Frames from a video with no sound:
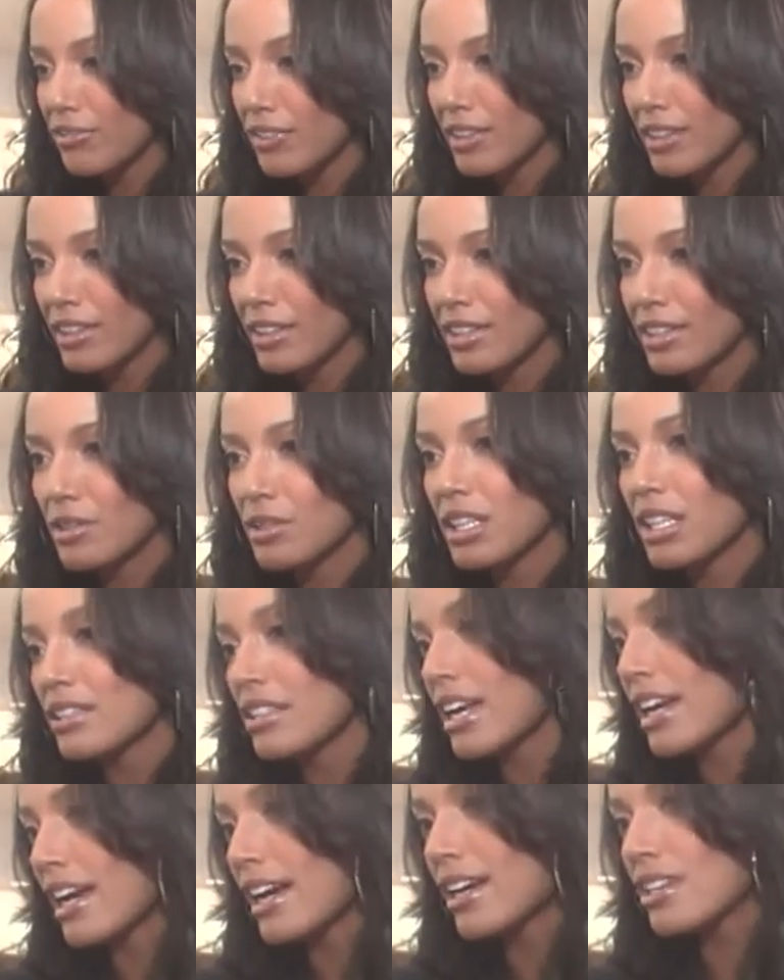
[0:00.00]
feeling, you leave
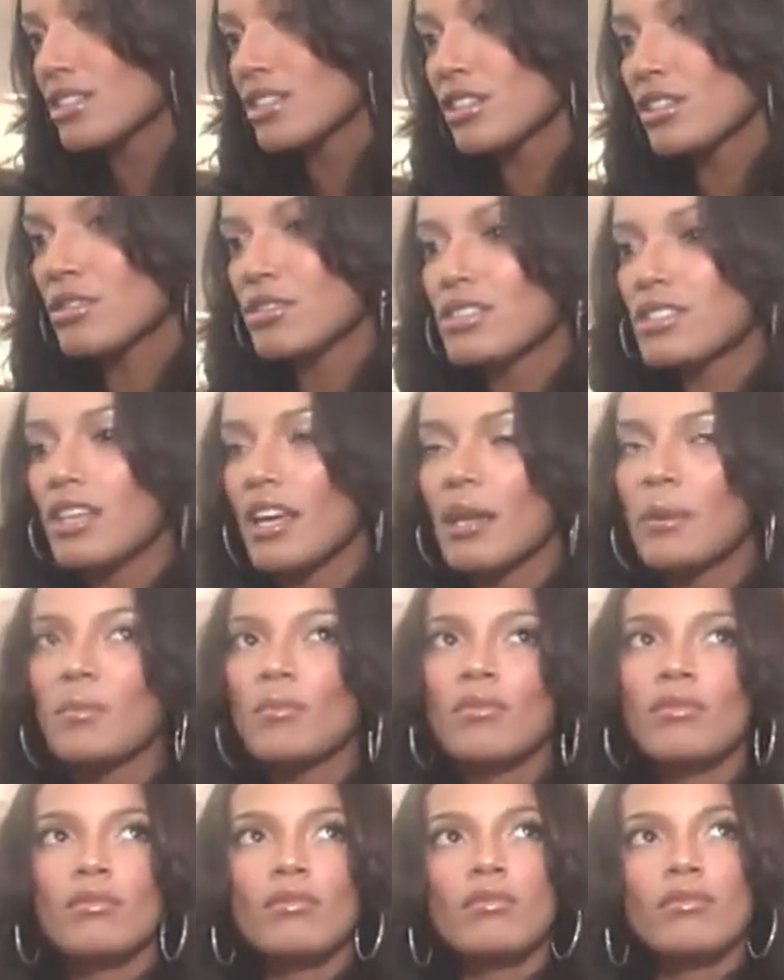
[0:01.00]
the house and you say,
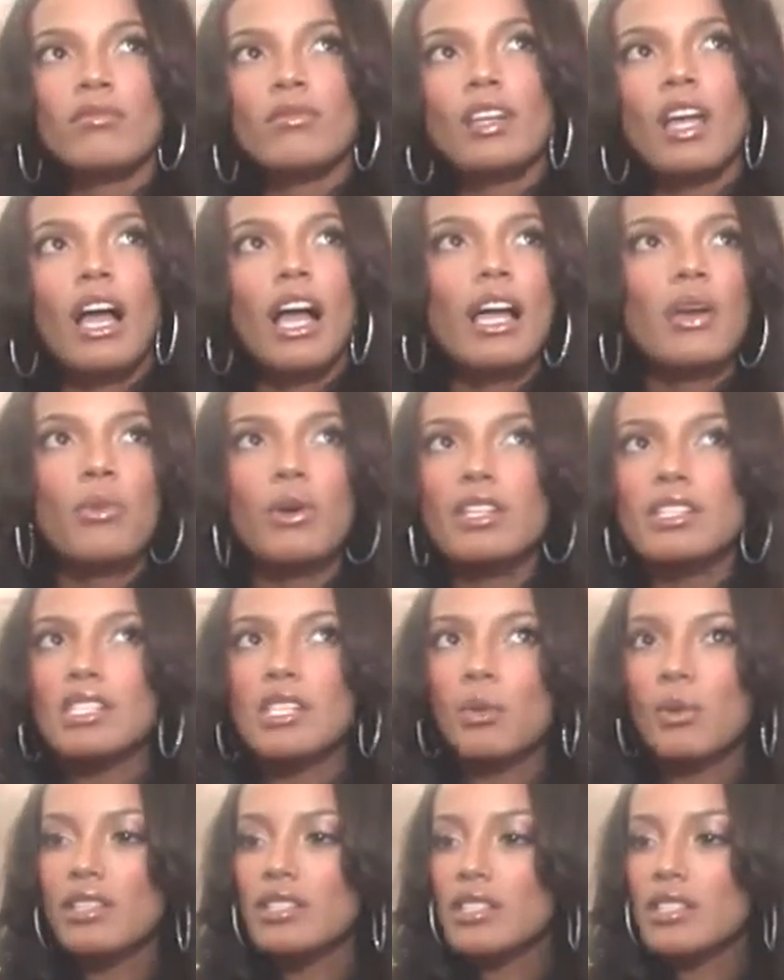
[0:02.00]
I want someone